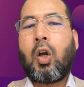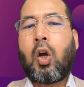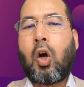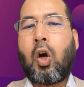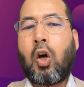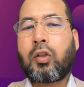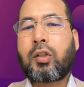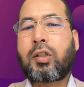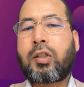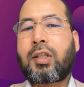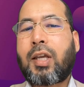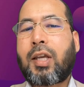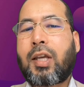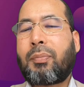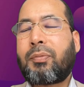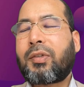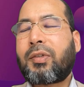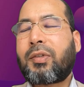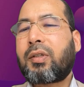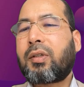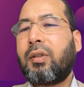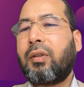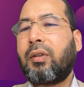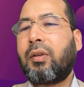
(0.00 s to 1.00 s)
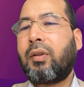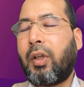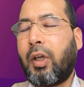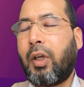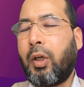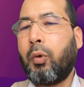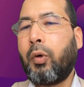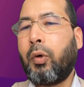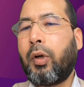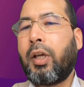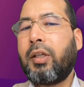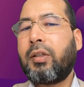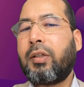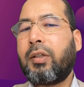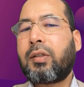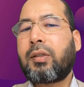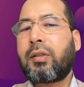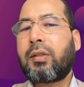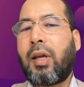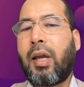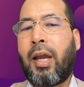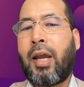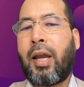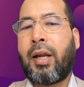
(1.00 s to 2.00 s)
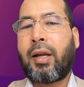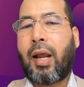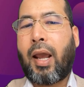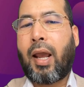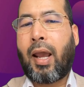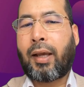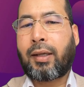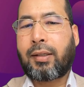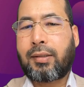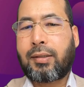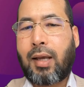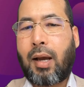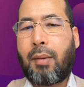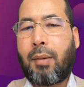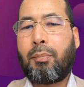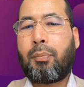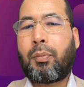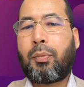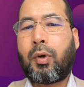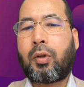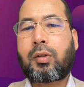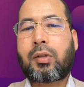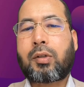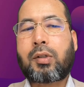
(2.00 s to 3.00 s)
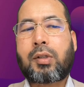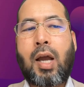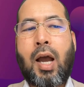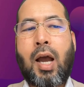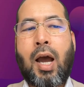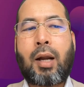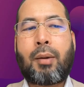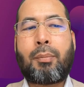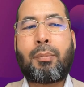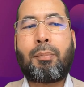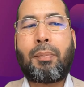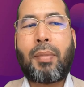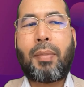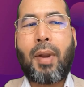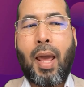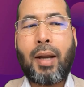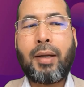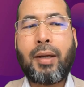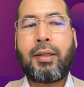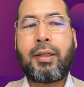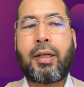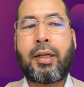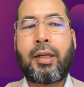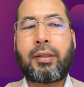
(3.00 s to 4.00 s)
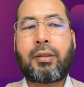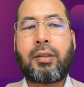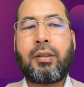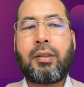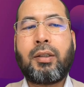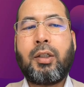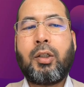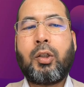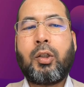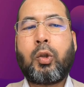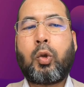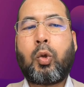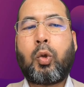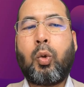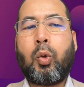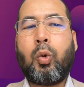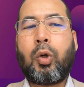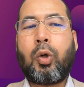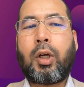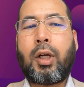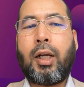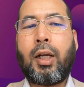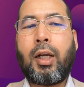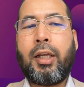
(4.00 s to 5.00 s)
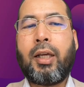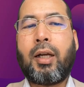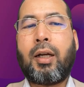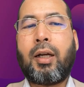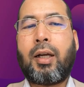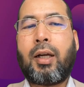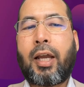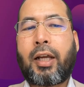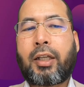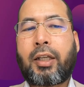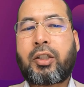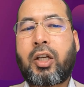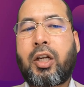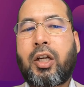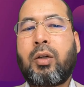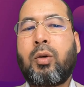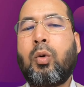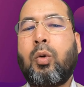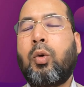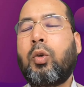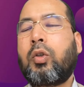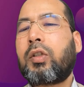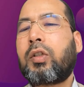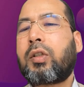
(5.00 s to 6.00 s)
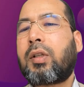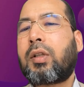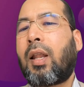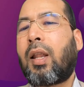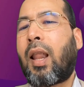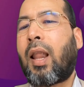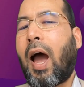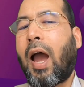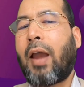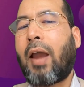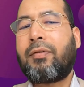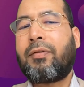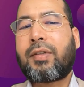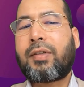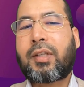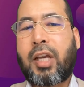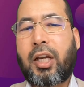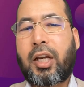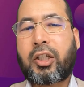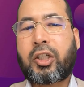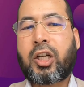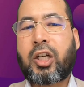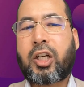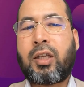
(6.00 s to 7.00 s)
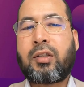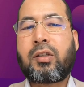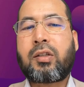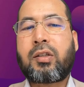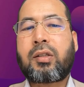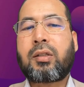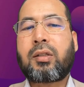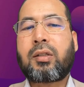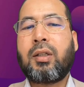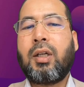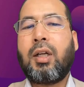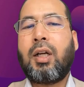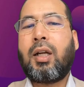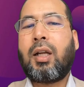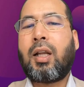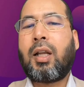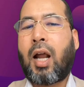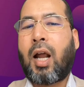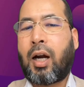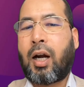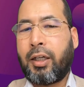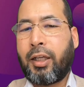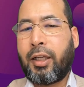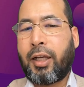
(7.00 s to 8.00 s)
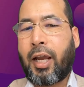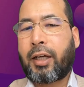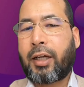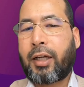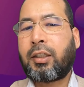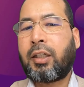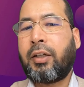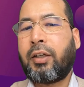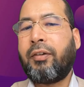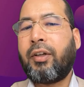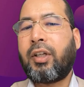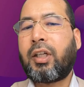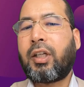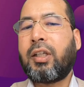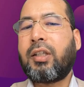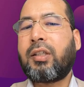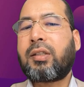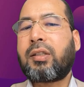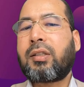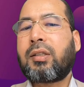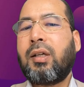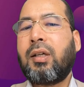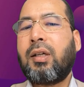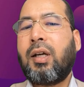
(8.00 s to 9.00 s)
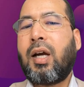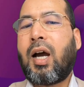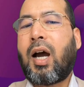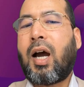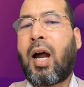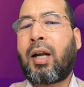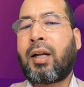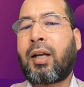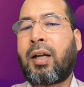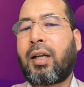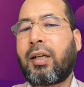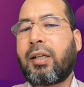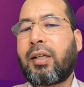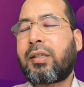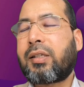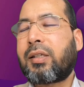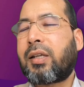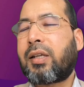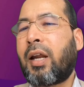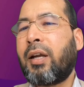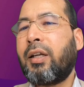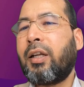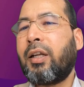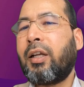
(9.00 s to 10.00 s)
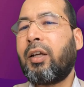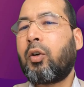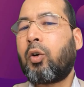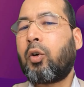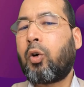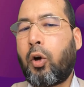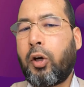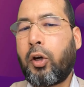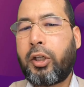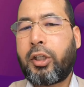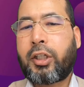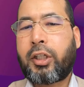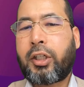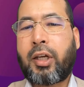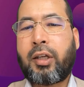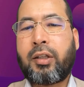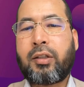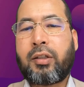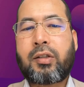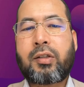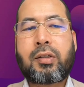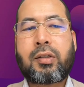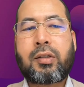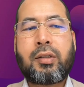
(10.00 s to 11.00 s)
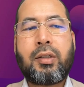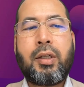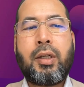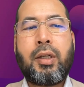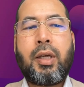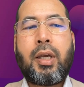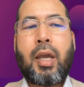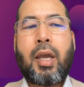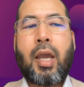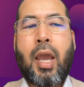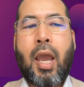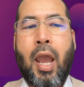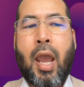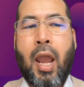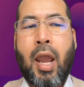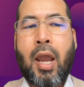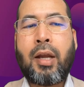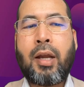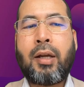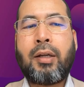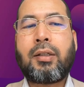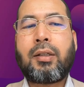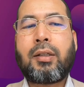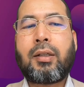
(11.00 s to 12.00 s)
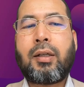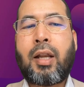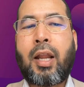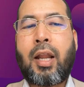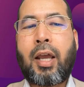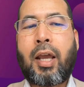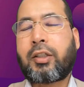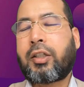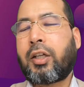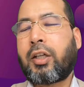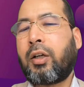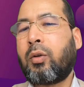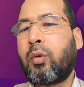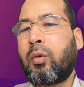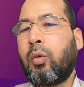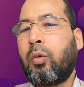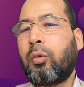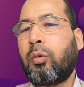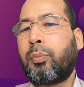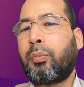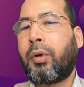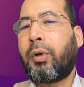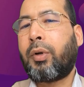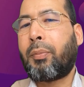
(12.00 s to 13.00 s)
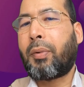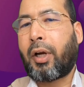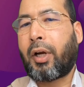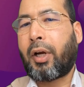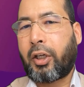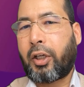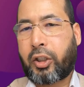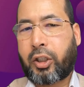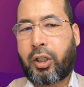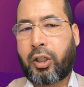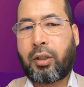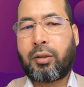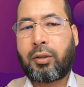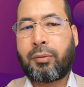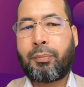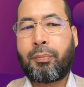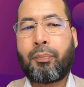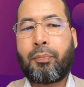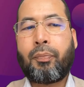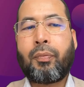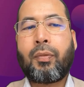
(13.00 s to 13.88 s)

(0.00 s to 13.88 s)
Concepts, theories, and examples are blended through clear lecture notes, live sessions, learning activities, understanding questions, and lecture note preparation.